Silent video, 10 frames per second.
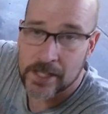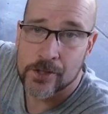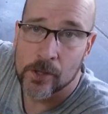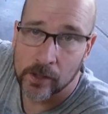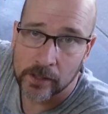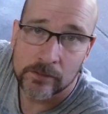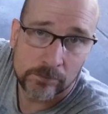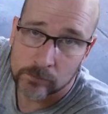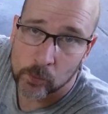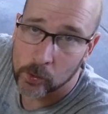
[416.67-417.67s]
tension on it,
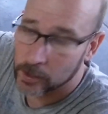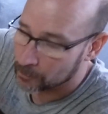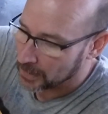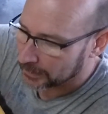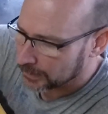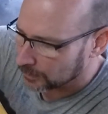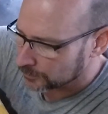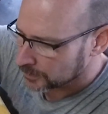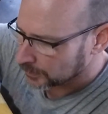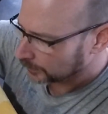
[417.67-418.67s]
won't come back
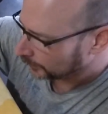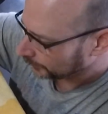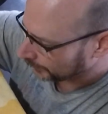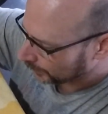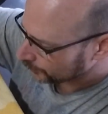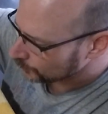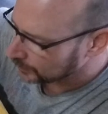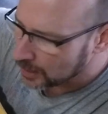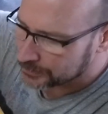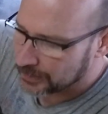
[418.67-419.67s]
out. Now I'll use
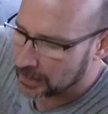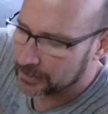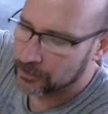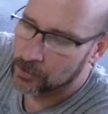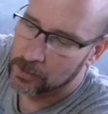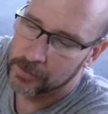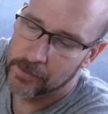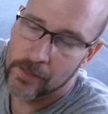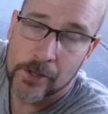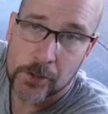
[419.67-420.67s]
Loctite
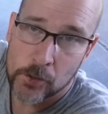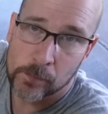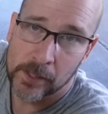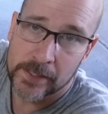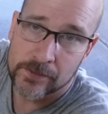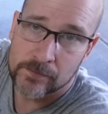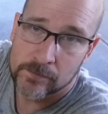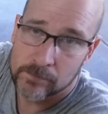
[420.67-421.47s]
on the tooth plate